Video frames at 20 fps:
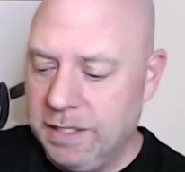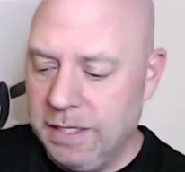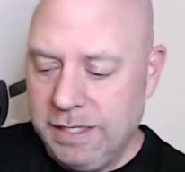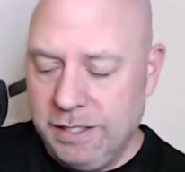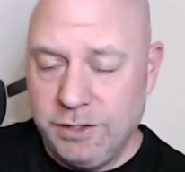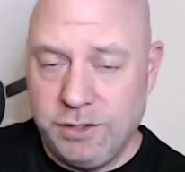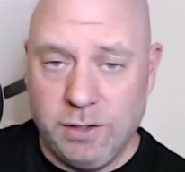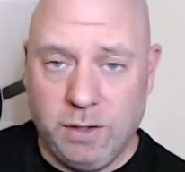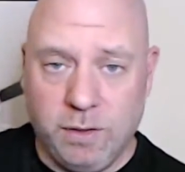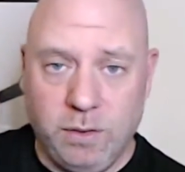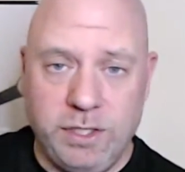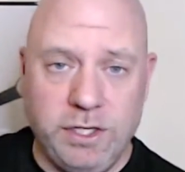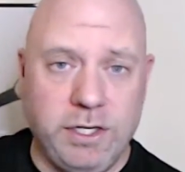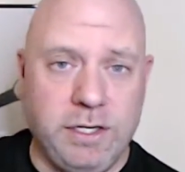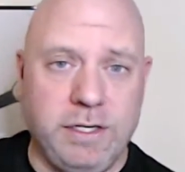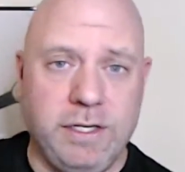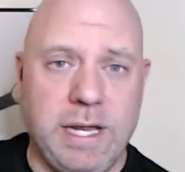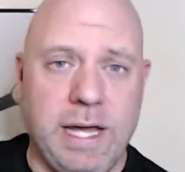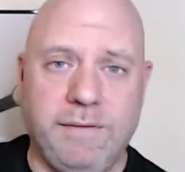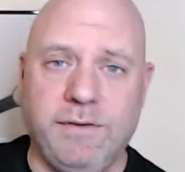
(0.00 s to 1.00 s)
So you
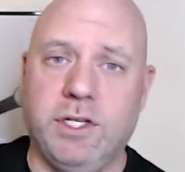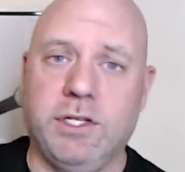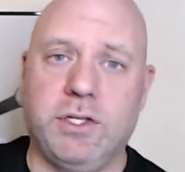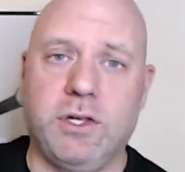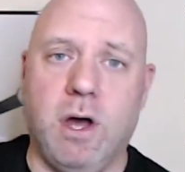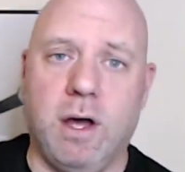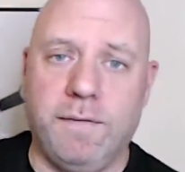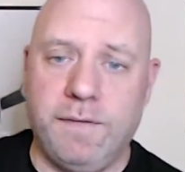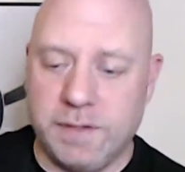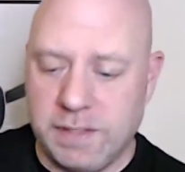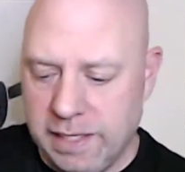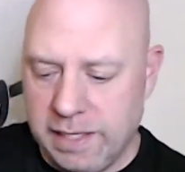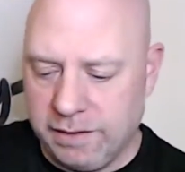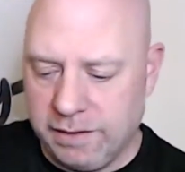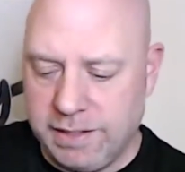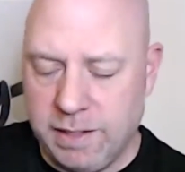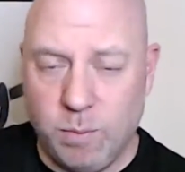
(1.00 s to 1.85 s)
didn't have just golfers there. Tim